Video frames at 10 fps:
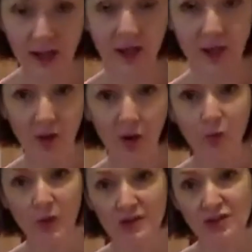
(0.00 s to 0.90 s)
on
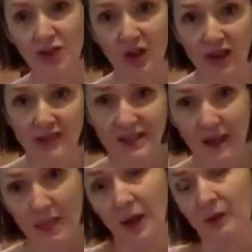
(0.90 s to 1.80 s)
one side, and then
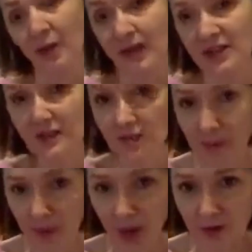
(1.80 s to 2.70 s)
I'm going to flip it
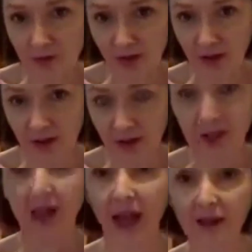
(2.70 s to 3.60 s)
over
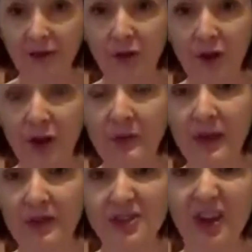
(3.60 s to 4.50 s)
and fry it on the other
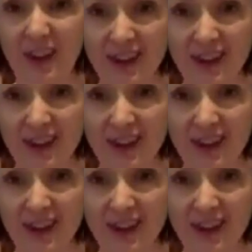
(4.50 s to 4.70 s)
side.